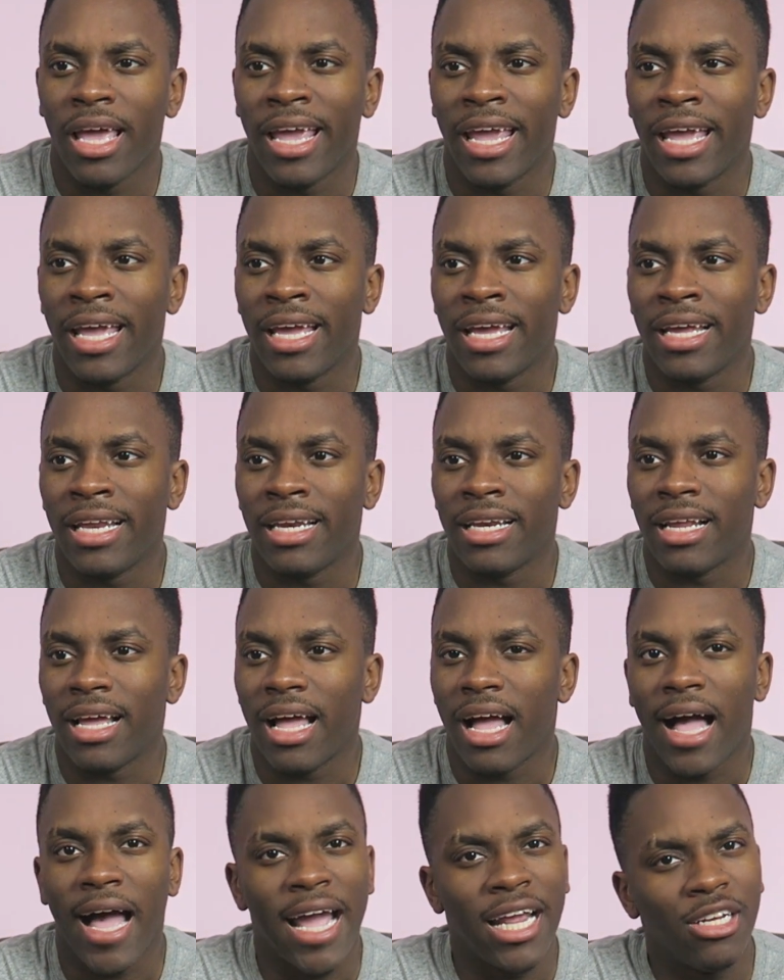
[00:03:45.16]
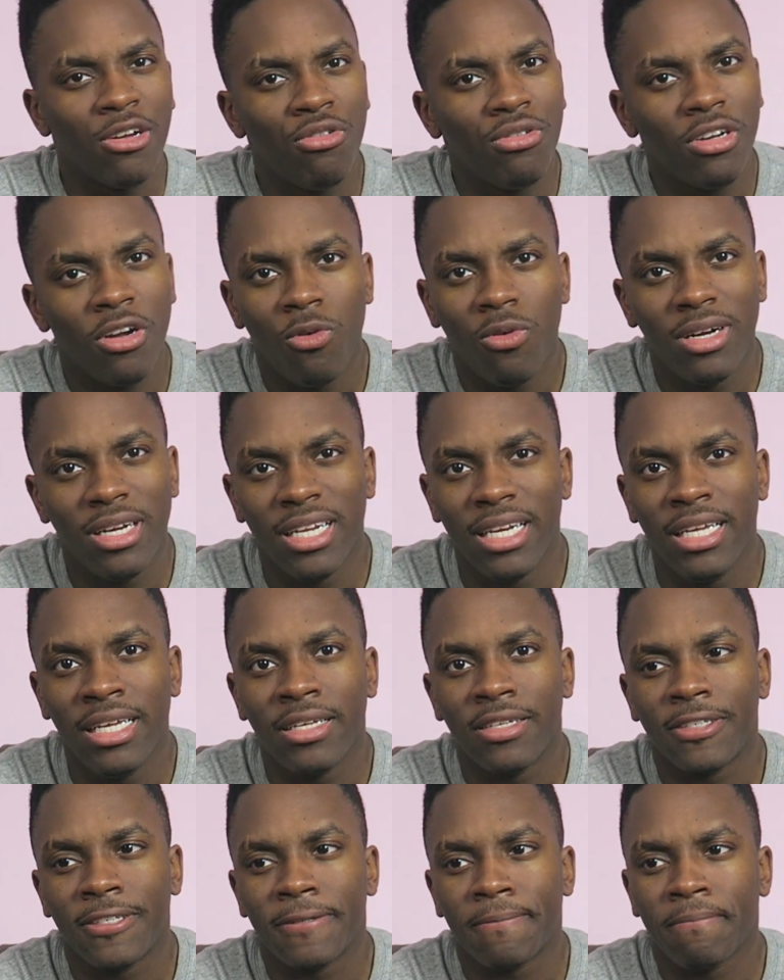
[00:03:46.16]
and I don't know what it
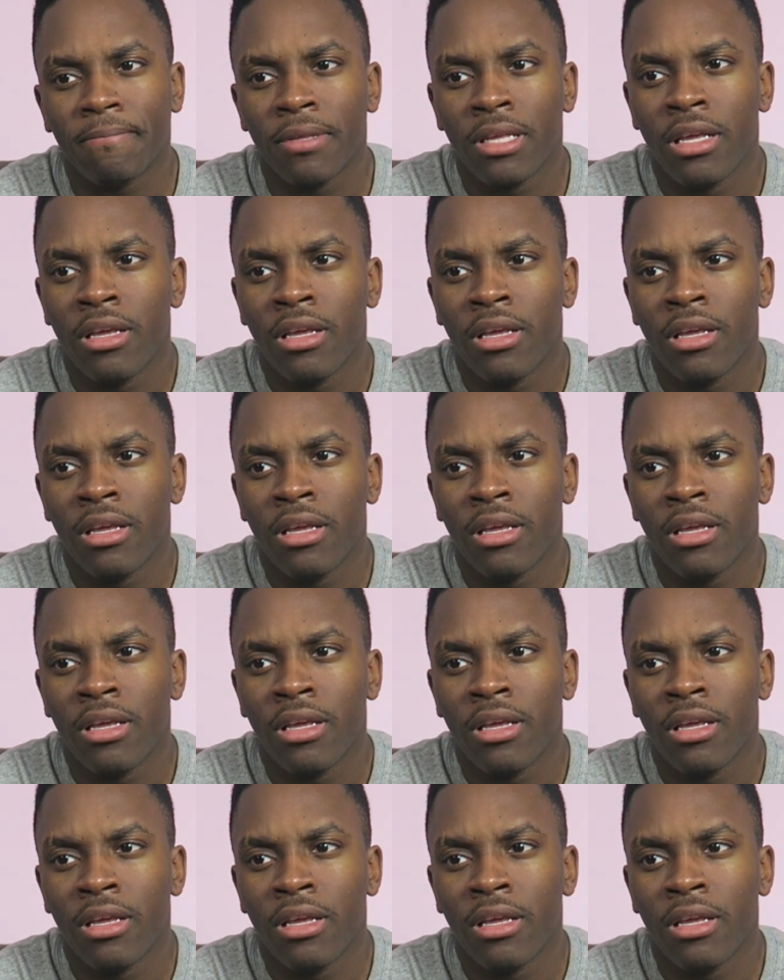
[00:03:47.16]
is.